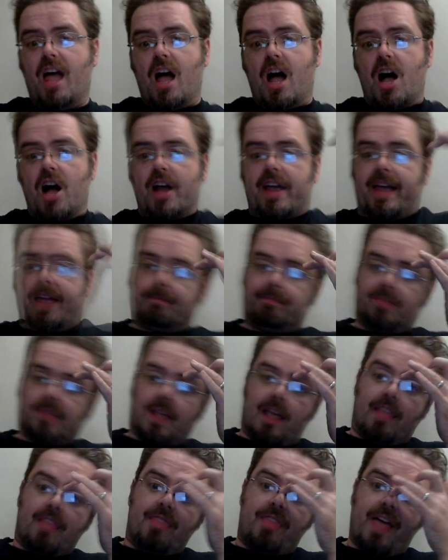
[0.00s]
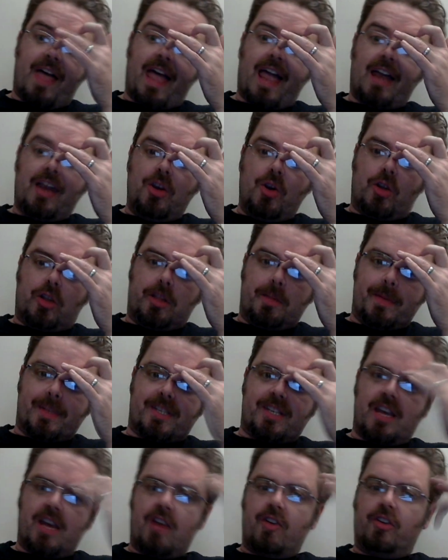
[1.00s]
Okay, their nuclear
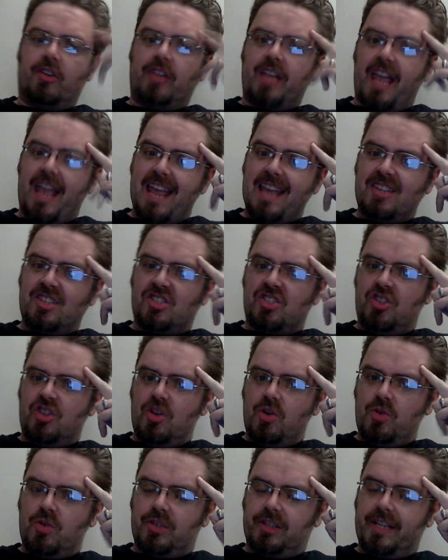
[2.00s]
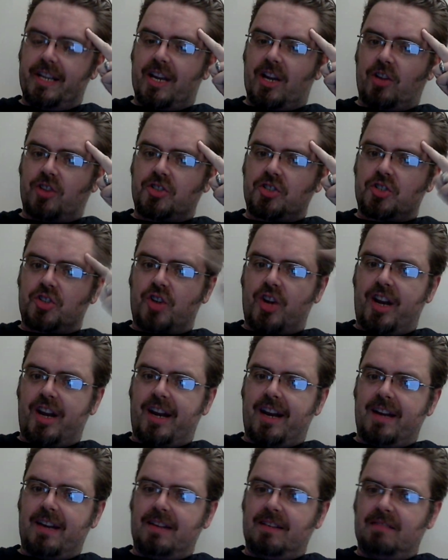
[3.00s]
material is usually concentrated
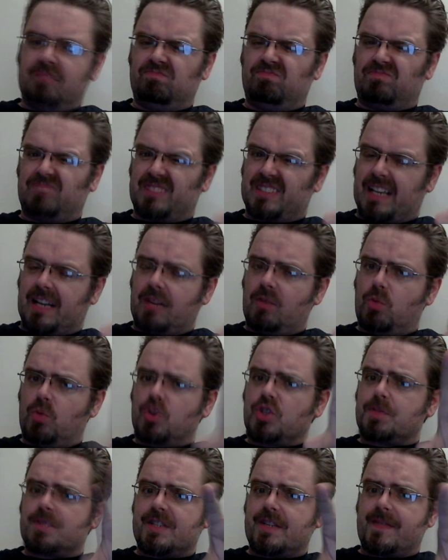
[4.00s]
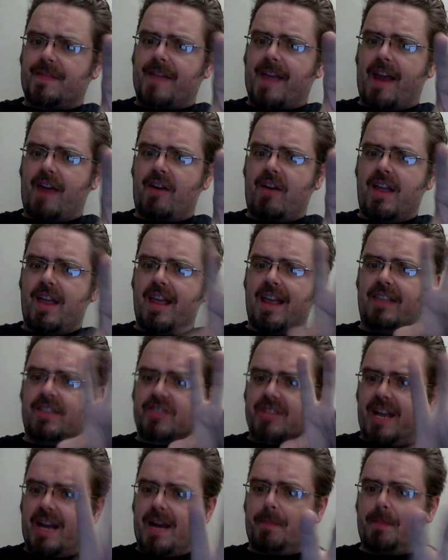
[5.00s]
in kind of one specific area in the
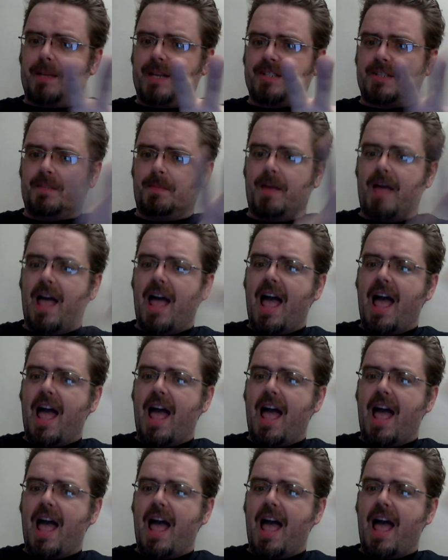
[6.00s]
cytoplasm,